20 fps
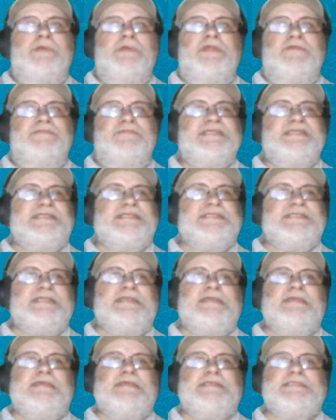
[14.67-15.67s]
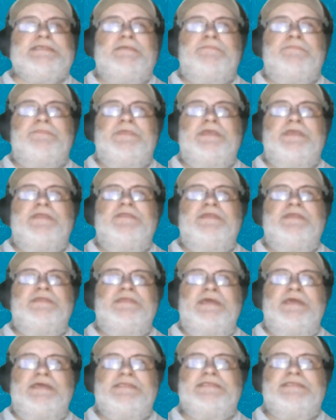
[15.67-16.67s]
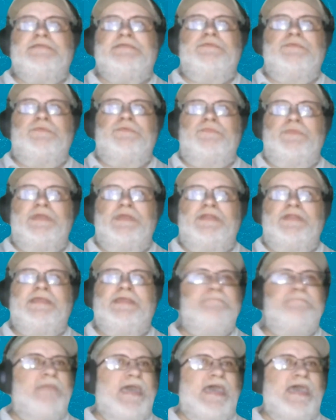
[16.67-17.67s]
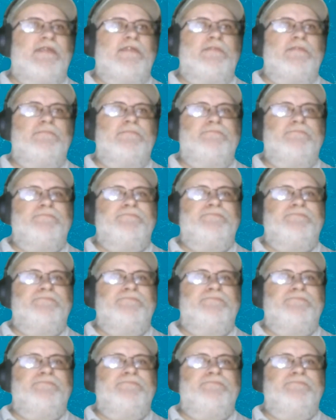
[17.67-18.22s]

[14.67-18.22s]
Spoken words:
but of succeeding at something that doesn't really matter.